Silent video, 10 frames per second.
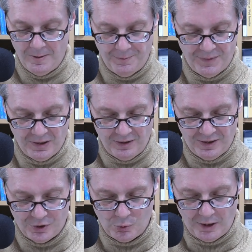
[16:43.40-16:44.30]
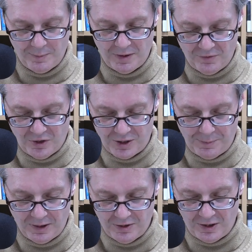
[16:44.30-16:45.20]
there is quite a bit of
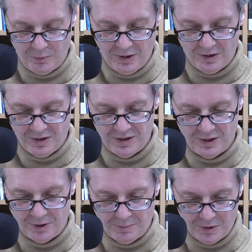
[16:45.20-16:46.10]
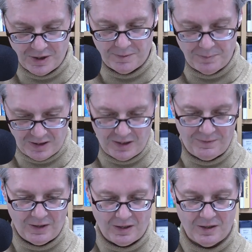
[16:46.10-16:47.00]
disparity when you consider
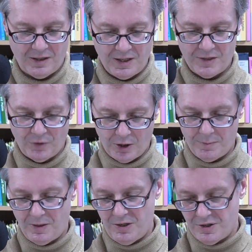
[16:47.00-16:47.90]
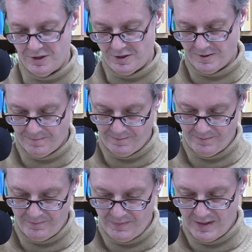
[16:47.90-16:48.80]
specific kinds of occupations.
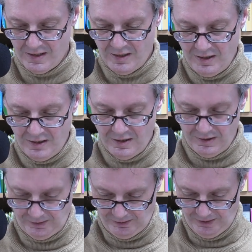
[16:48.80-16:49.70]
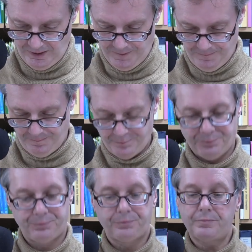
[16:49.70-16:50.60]

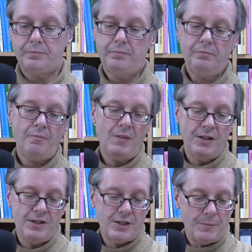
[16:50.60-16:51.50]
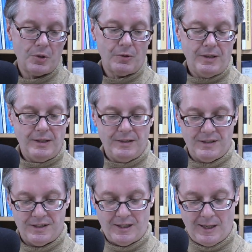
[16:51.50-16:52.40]
To some degree,
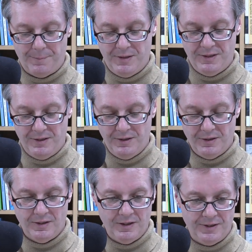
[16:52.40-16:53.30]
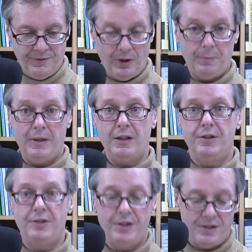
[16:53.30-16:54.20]
this has happened in developing
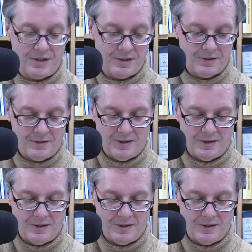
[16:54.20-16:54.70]
countries